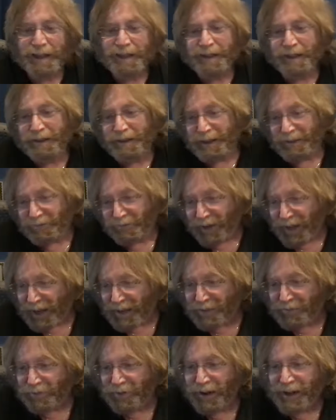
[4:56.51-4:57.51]
They get fed
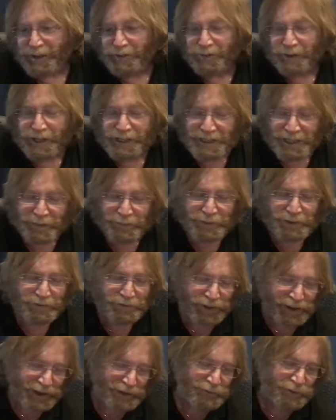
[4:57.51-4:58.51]
in the factory, they sleep in the
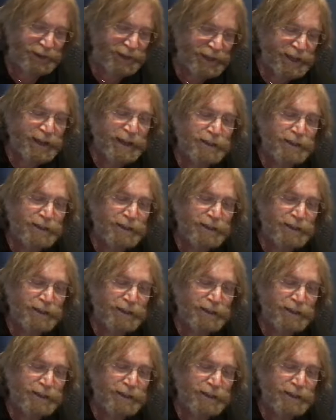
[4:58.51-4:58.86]
factory.